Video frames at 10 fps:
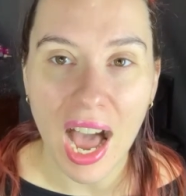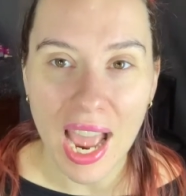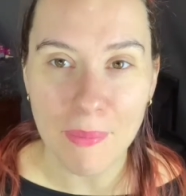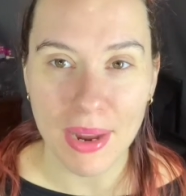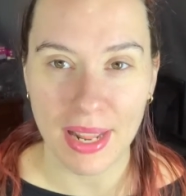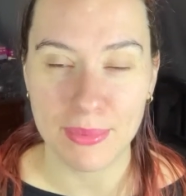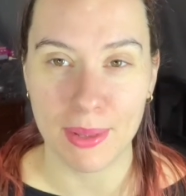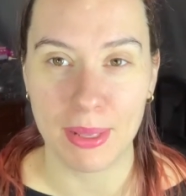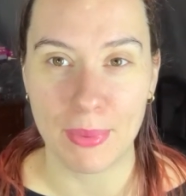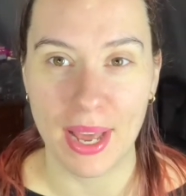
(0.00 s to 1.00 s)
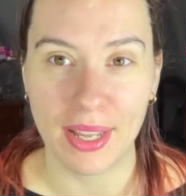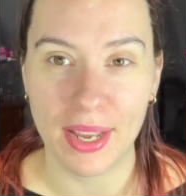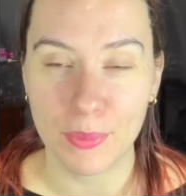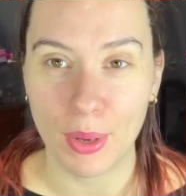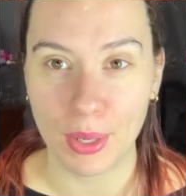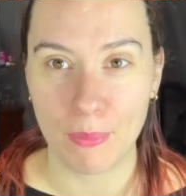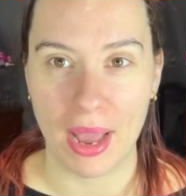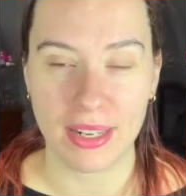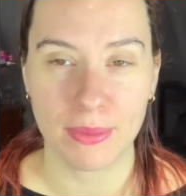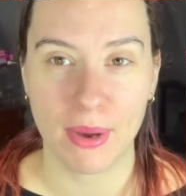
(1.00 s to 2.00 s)
Hi, my name's Emily Barnard. Welcome
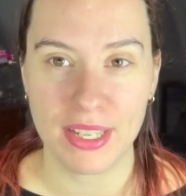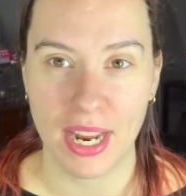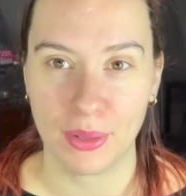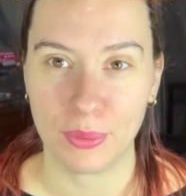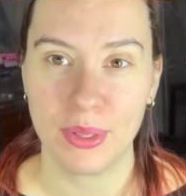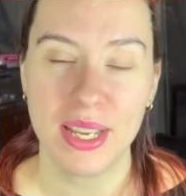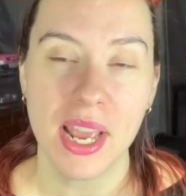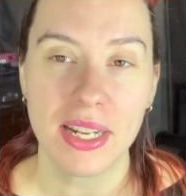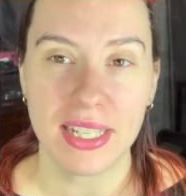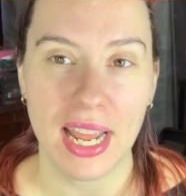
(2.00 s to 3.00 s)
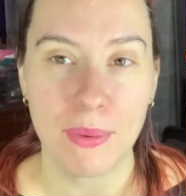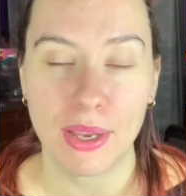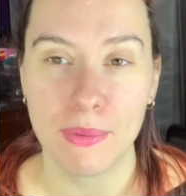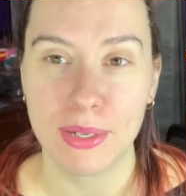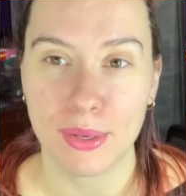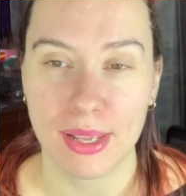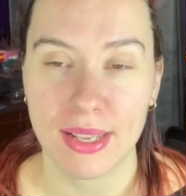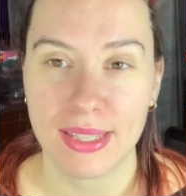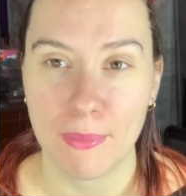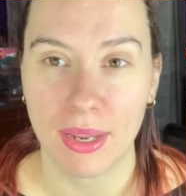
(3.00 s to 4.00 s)
back to my channel. Today we're going to be
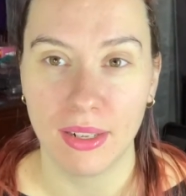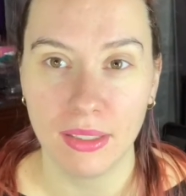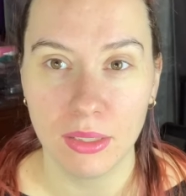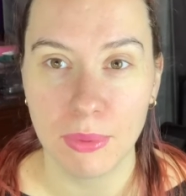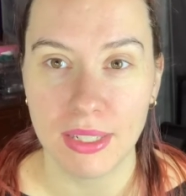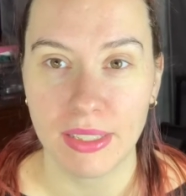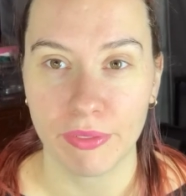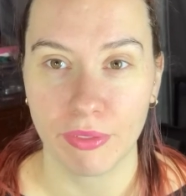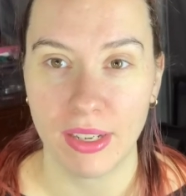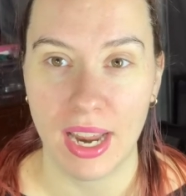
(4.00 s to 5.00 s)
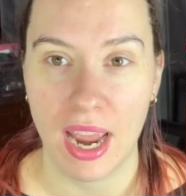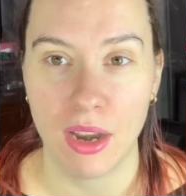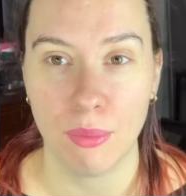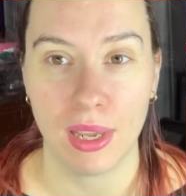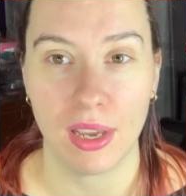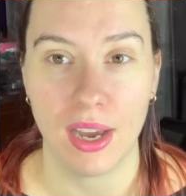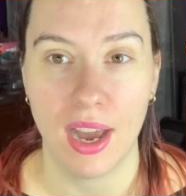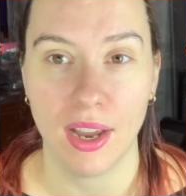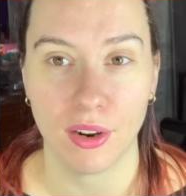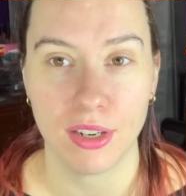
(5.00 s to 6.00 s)
doing something a little bit different, and we
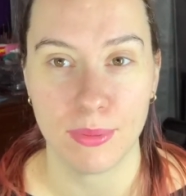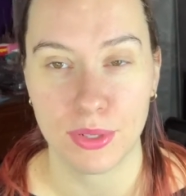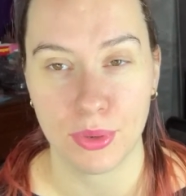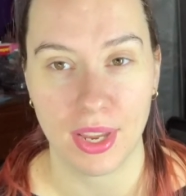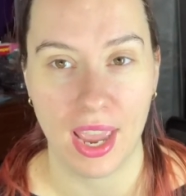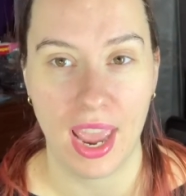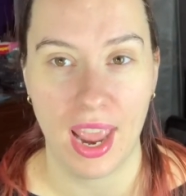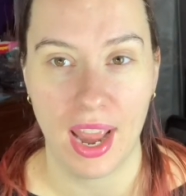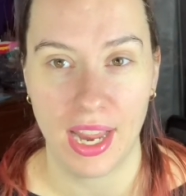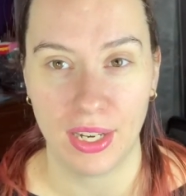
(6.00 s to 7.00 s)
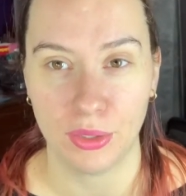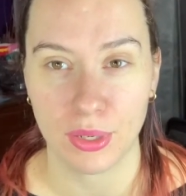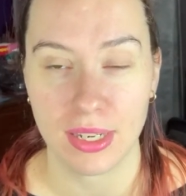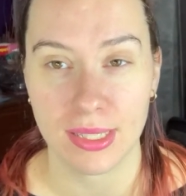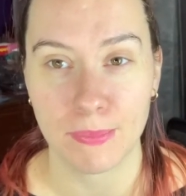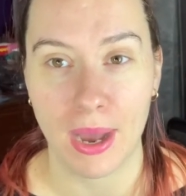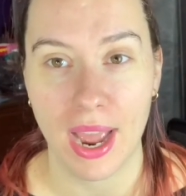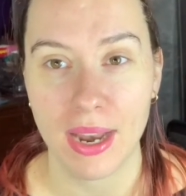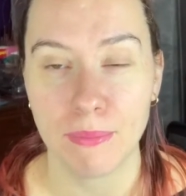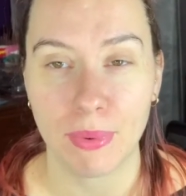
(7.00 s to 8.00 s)
are going to be doing a look
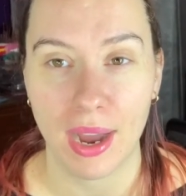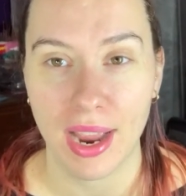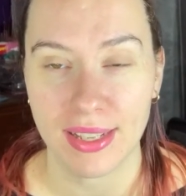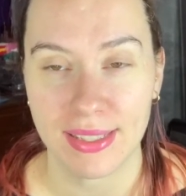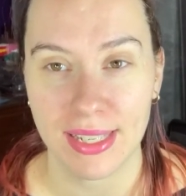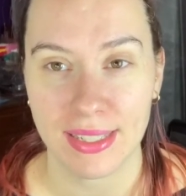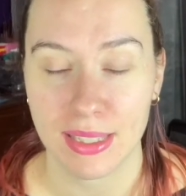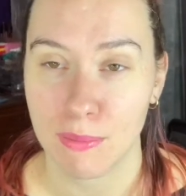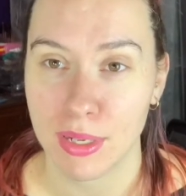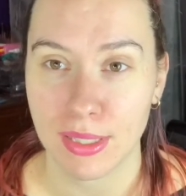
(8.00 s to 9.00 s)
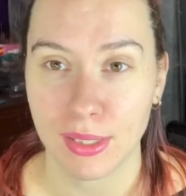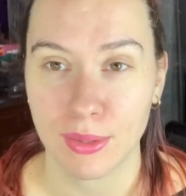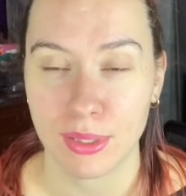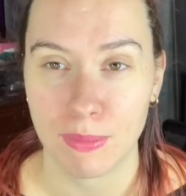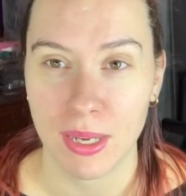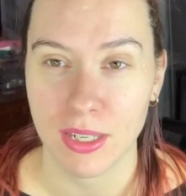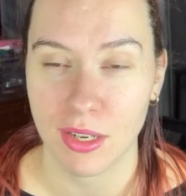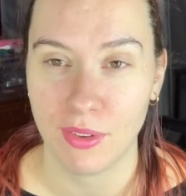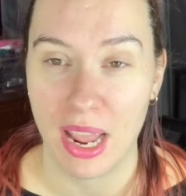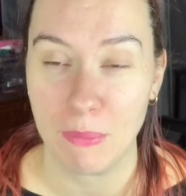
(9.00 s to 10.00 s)
inspired by Six the Musical's depiction
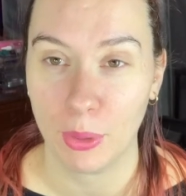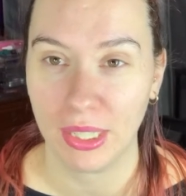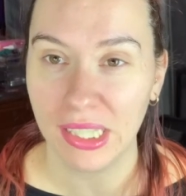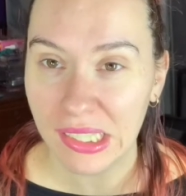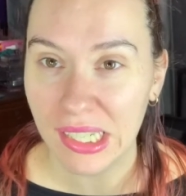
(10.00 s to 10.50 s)
of Anne Boleyn,